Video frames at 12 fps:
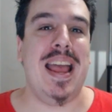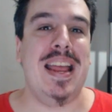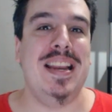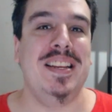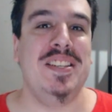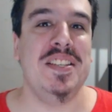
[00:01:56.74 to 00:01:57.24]

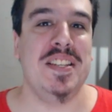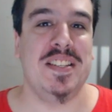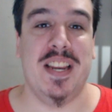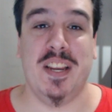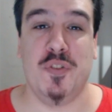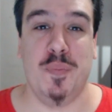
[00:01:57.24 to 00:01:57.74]
And just
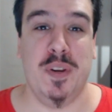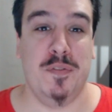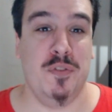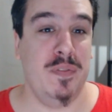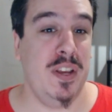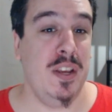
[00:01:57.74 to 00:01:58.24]
as an extra bit of
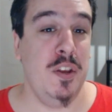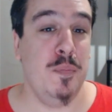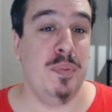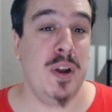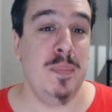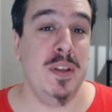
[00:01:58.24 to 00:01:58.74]
trivia, you
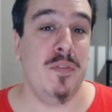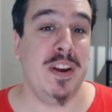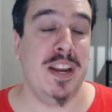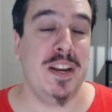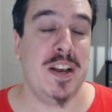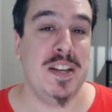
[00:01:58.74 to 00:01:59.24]
probably
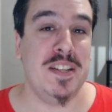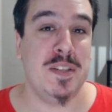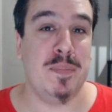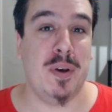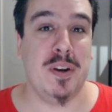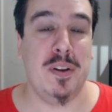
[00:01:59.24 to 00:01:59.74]
recognize
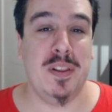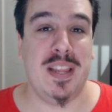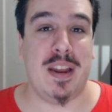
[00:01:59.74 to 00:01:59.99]
the bottle,